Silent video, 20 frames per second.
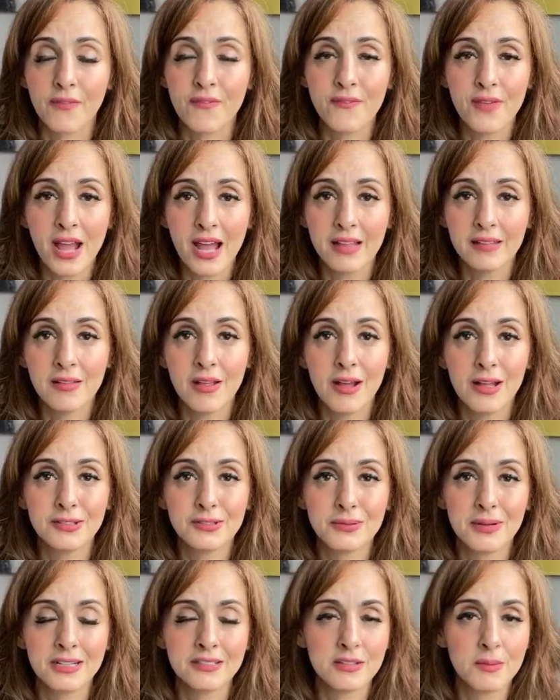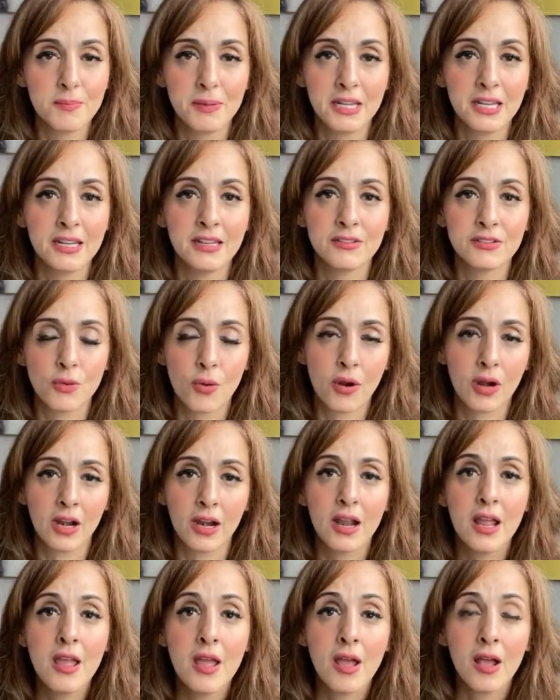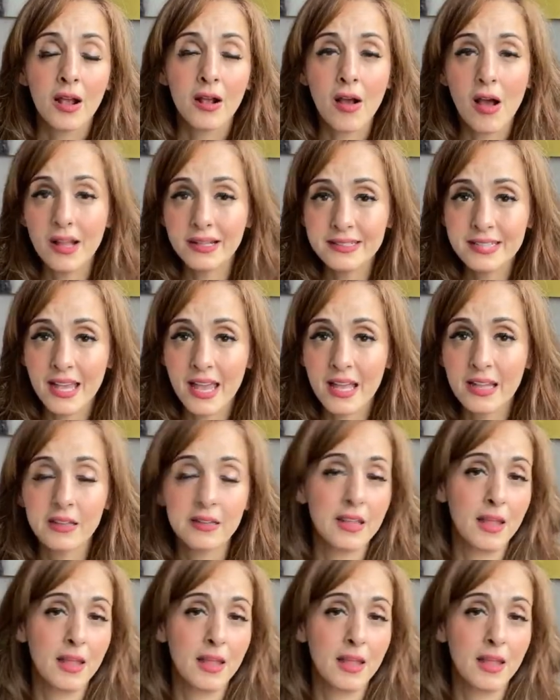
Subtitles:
fat loss recipes or content,